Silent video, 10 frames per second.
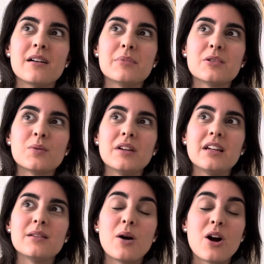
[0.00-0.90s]

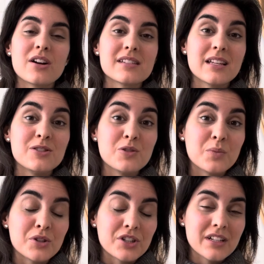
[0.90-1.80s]
between Mars and
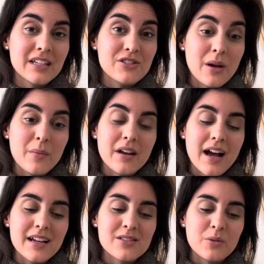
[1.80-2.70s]
Jupiter in
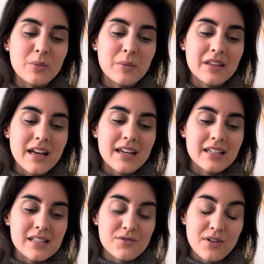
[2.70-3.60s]
Gemini, so maybe that
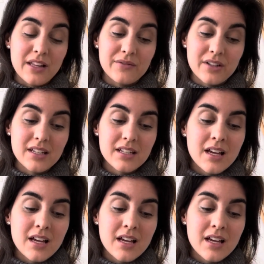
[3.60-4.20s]
is relevant.